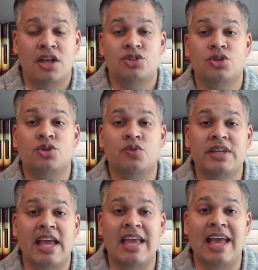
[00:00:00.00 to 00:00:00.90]
to
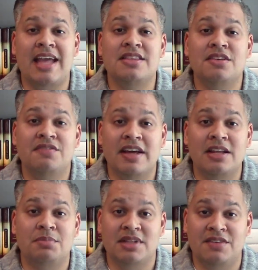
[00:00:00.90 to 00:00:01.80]
create and
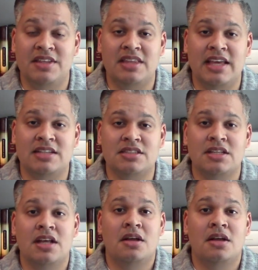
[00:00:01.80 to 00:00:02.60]
develop living things.